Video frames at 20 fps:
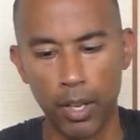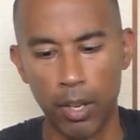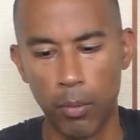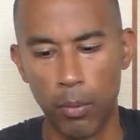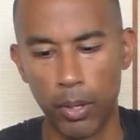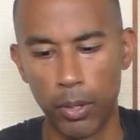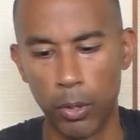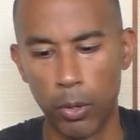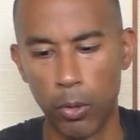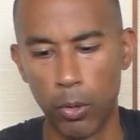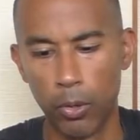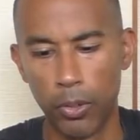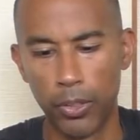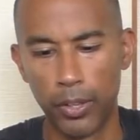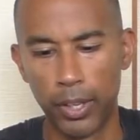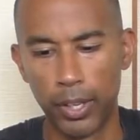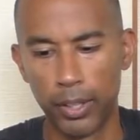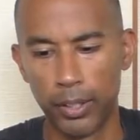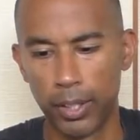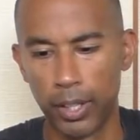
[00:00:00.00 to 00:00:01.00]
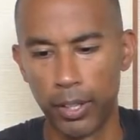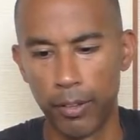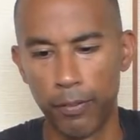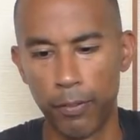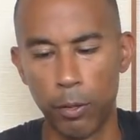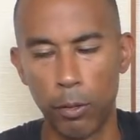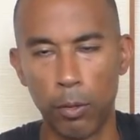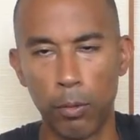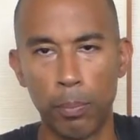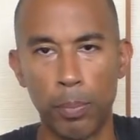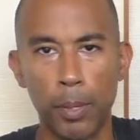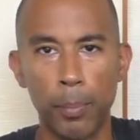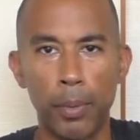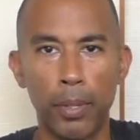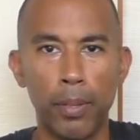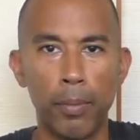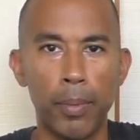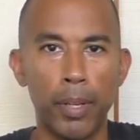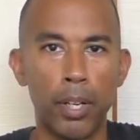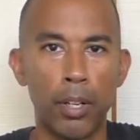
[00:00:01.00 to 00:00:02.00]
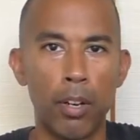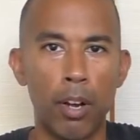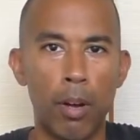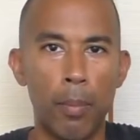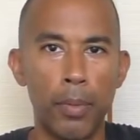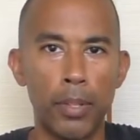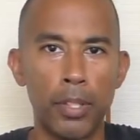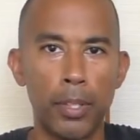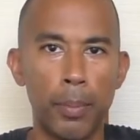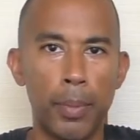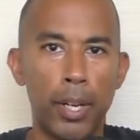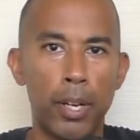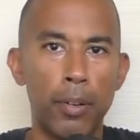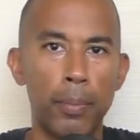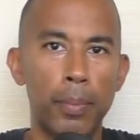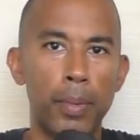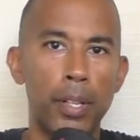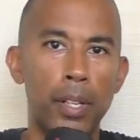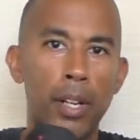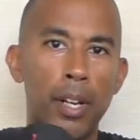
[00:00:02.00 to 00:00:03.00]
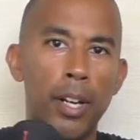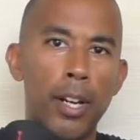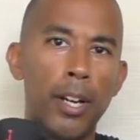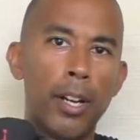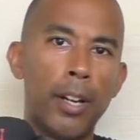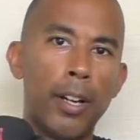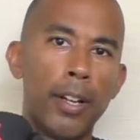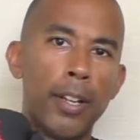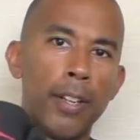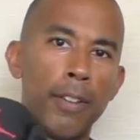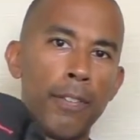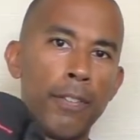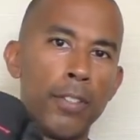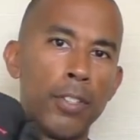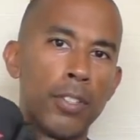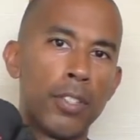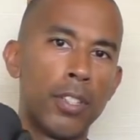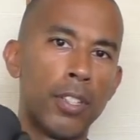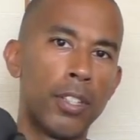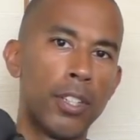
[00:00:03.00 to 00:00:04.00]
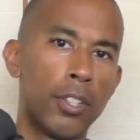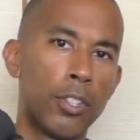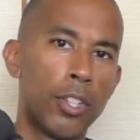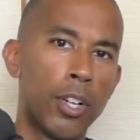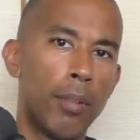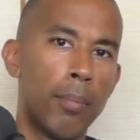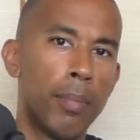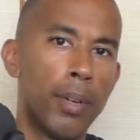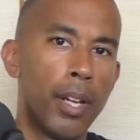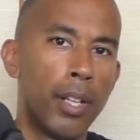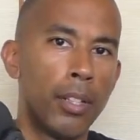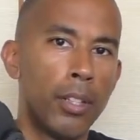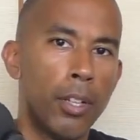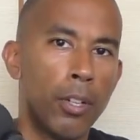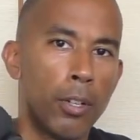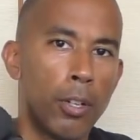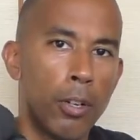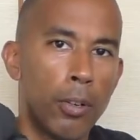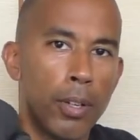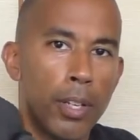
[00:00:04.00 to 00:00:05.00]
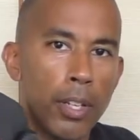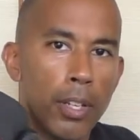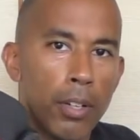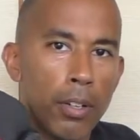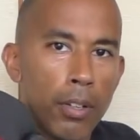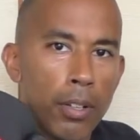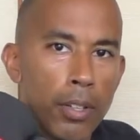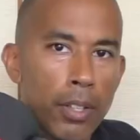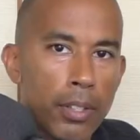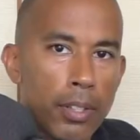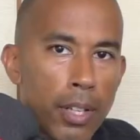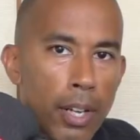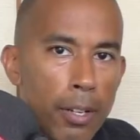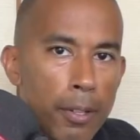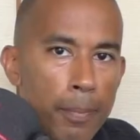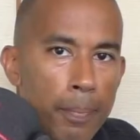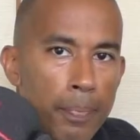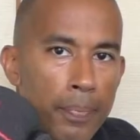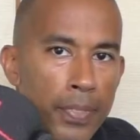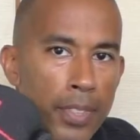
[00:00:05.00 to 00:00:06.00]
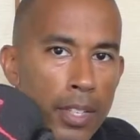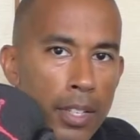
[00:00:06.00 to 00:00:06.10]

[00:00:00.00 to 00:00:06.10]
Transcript: One cool thing that a few people have made comments about, if you see the Jumpman logo here on the tongue,